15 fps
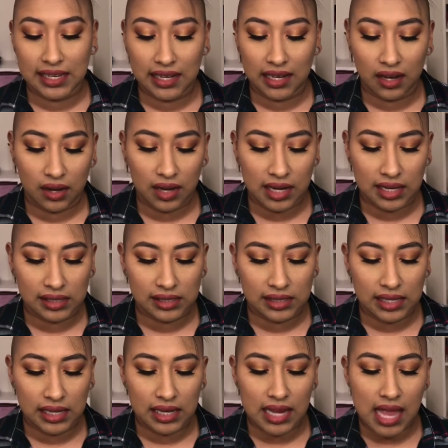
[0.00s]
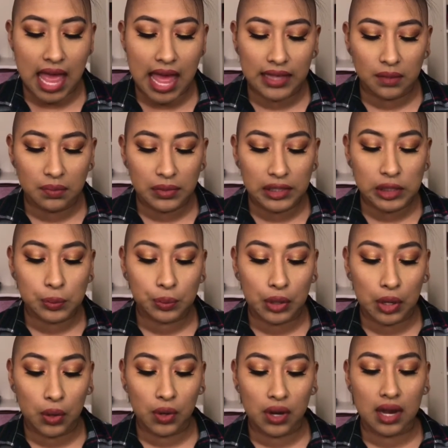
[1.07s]
here is the Elemis
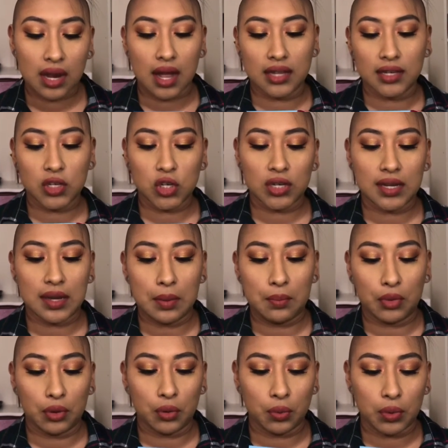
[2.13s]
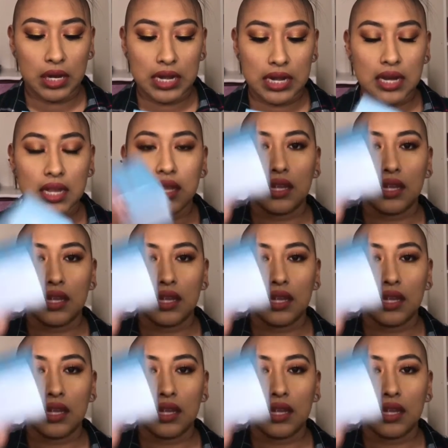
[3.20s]
Pro Collagen Marine